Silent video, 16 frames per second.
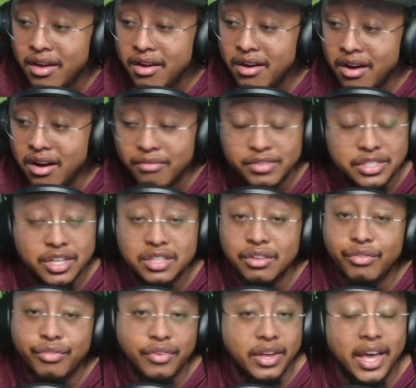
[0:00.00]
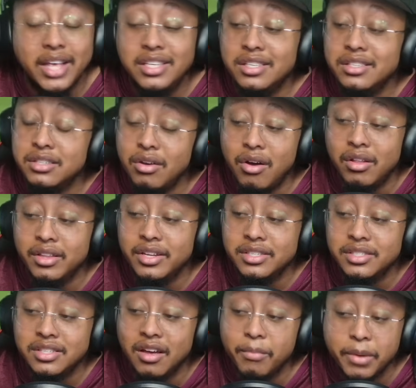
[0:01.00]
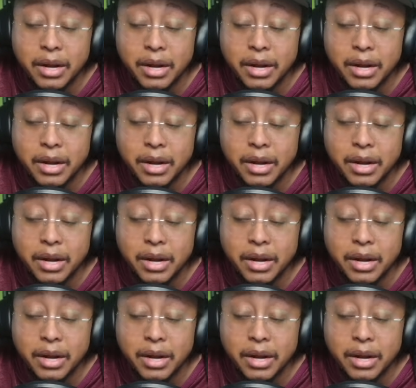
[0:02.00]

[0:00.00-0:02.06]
Unrestricted free agents, all of this stuff.